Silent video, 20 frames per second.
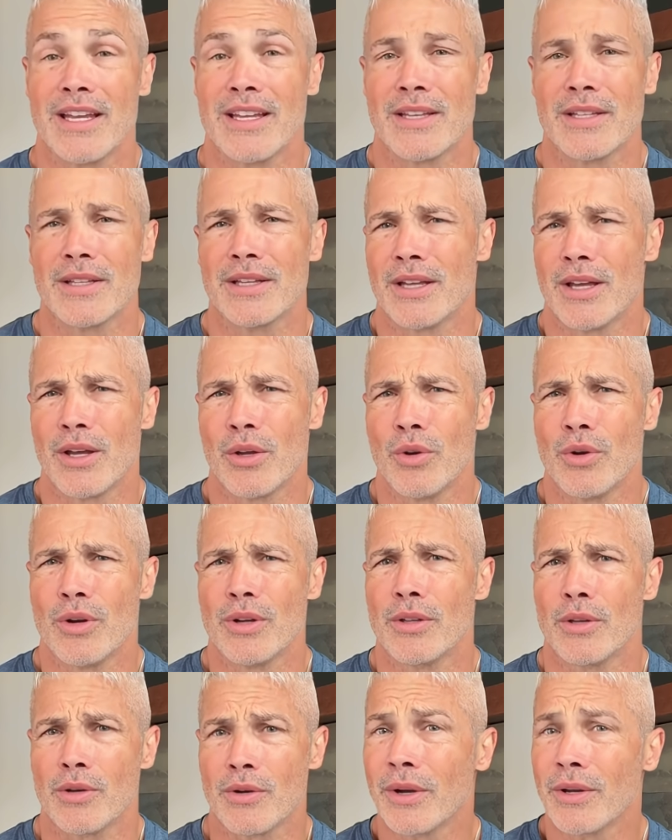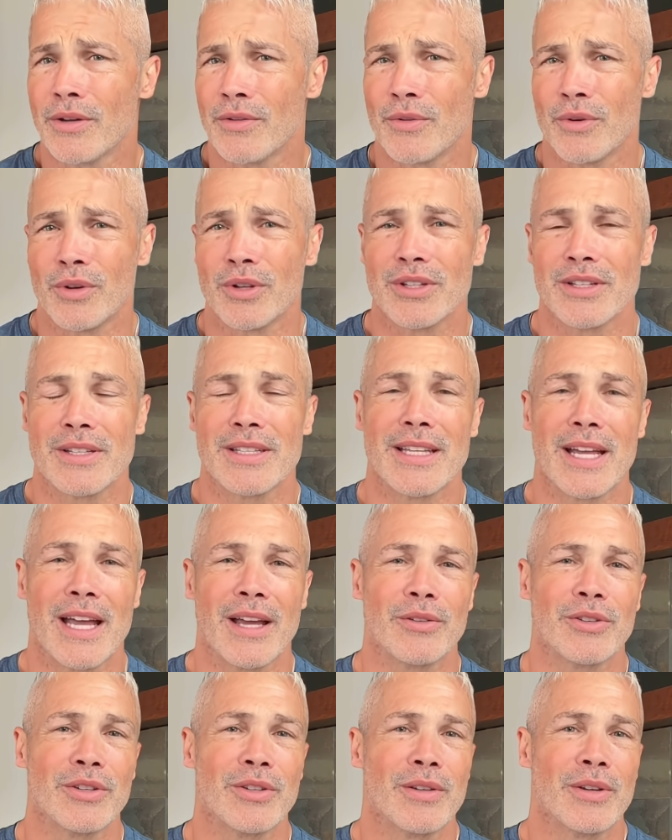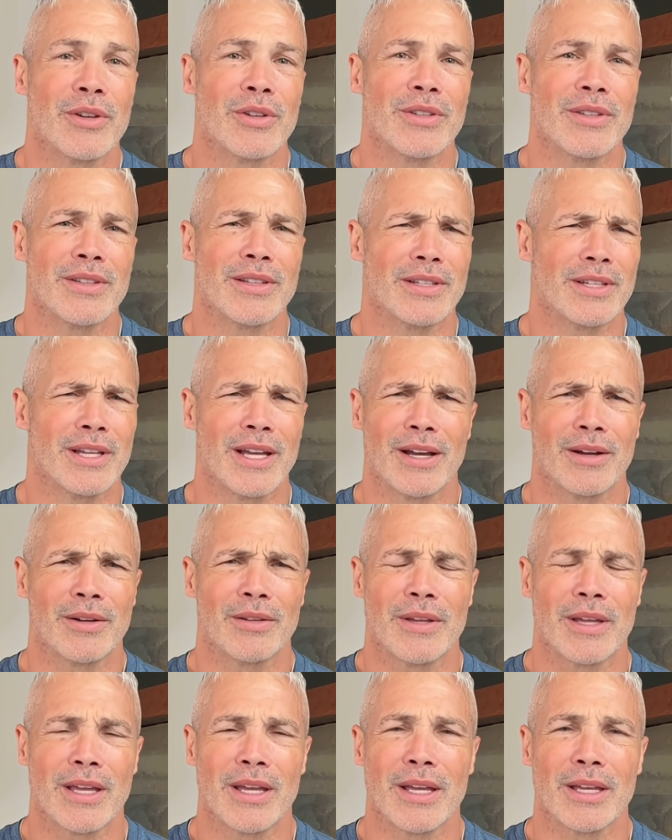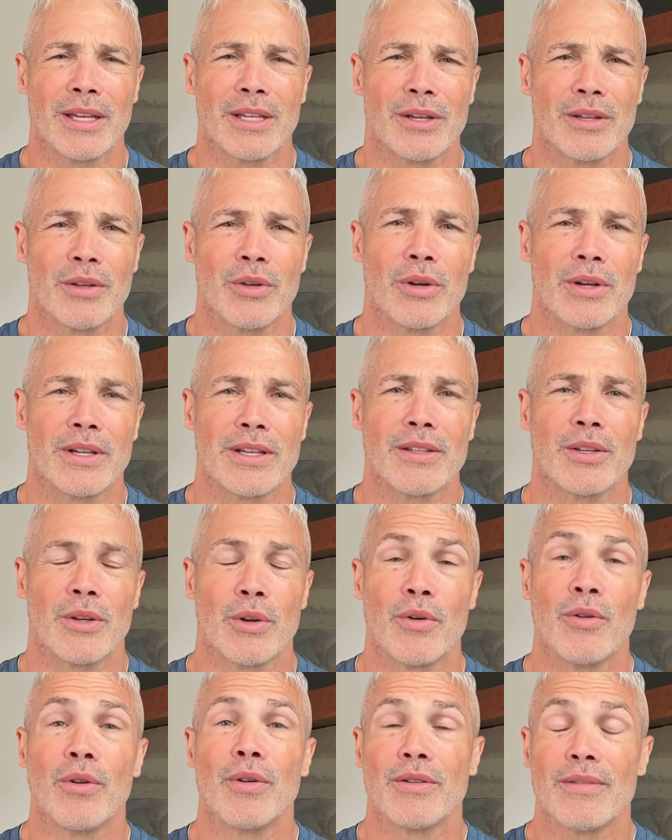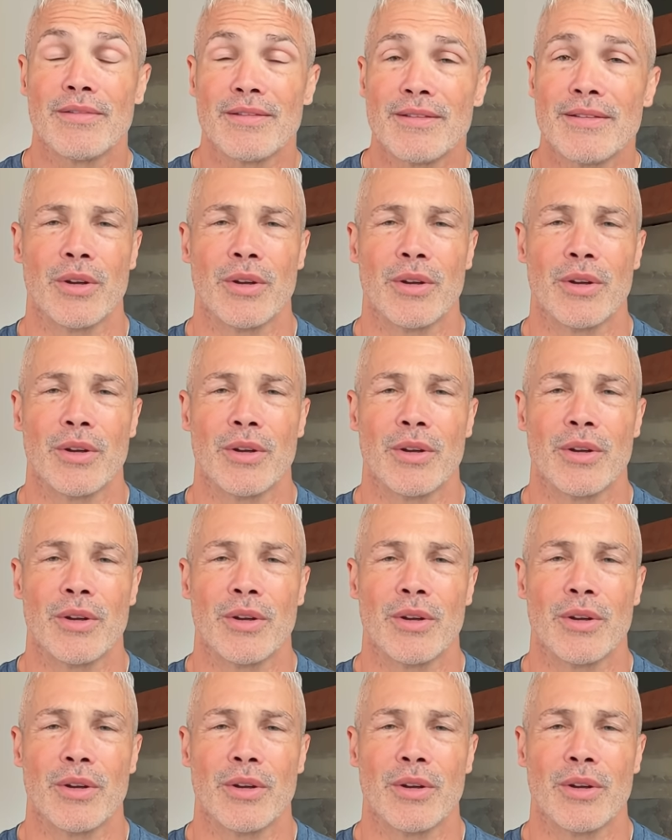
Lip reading: days, North Korean forces captured most of the South, including Seoul.